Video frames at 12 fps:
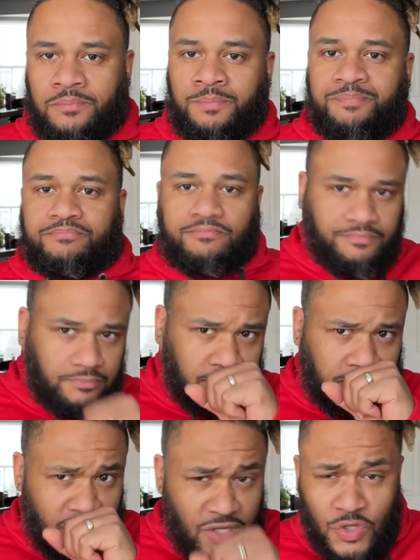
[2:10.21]

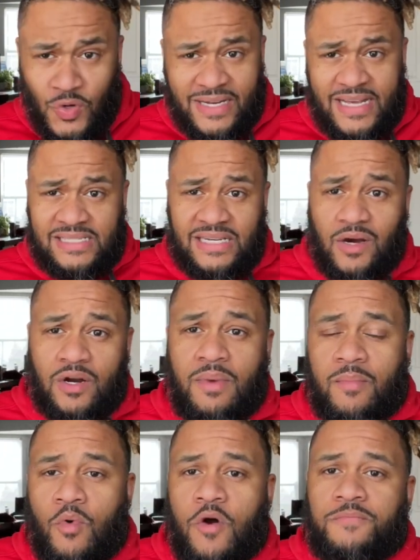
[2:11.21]
You could easily go to my
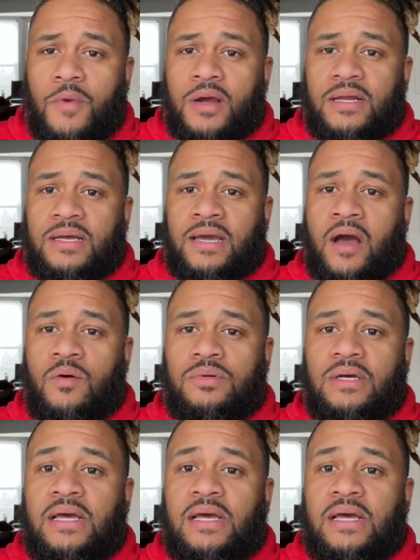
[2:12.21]
Morph Market account.